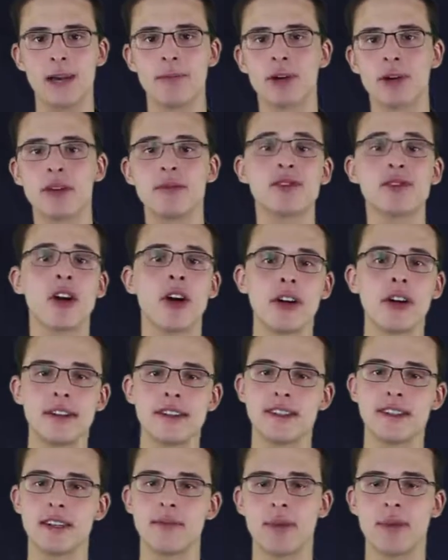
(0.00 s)
It becomes hard to
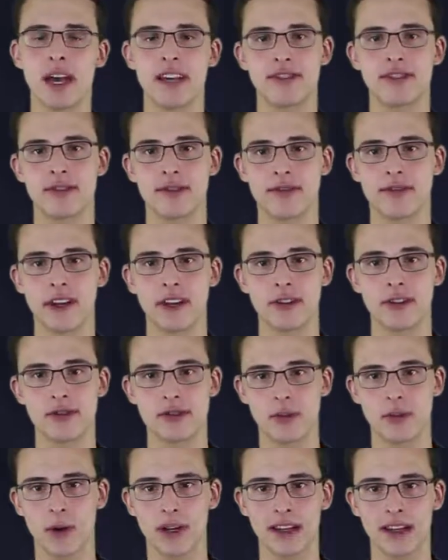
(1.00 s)
see past your fingers
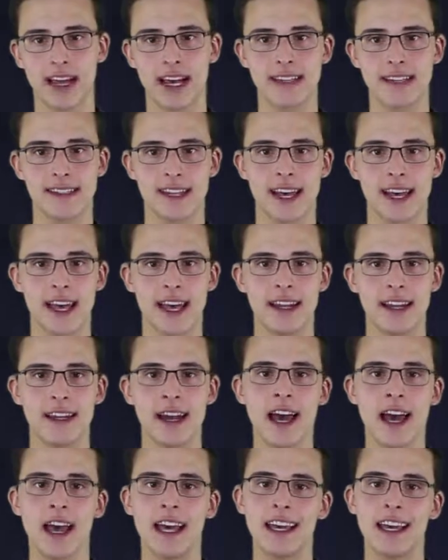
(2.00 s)
to what lies ahead,
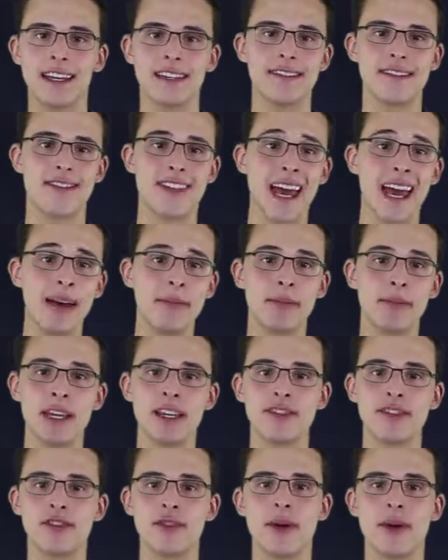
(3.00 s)
and that
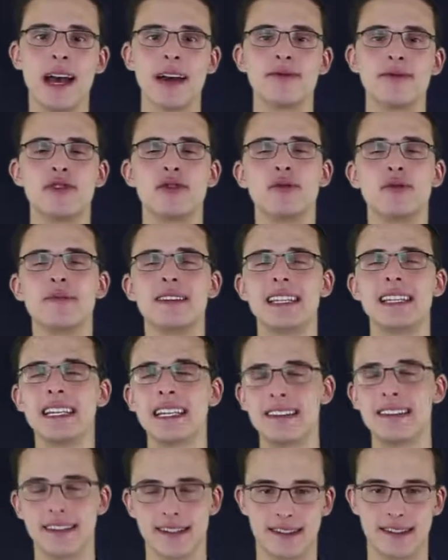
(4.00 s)
makes you have to
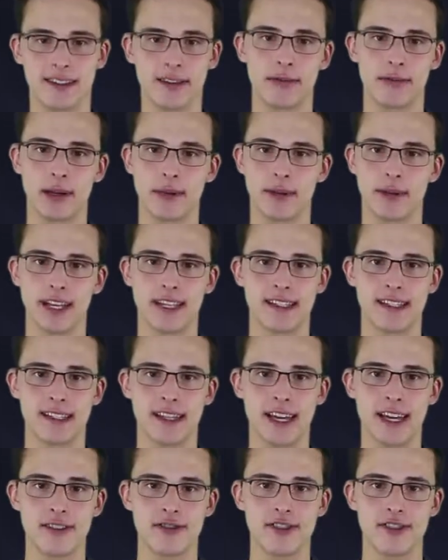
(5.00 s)
needlessly replay
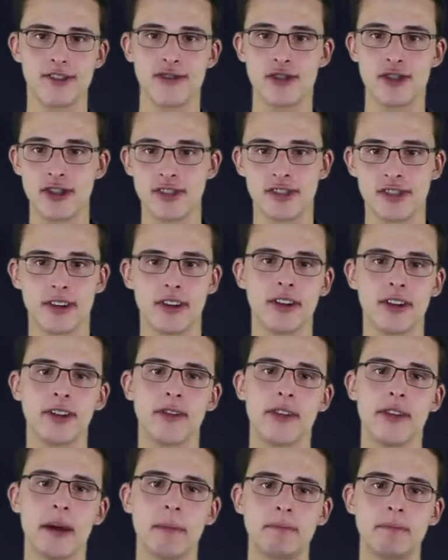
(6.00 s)
stages just to
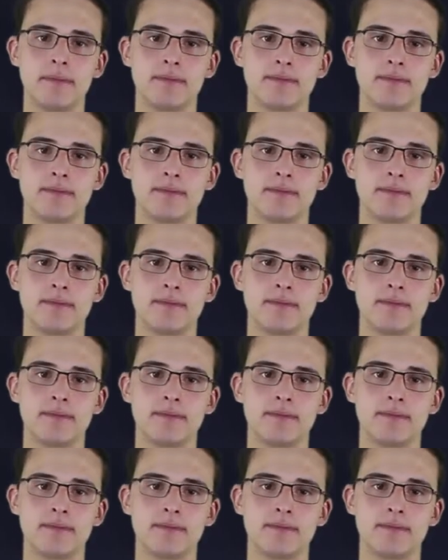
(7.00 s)
learn them.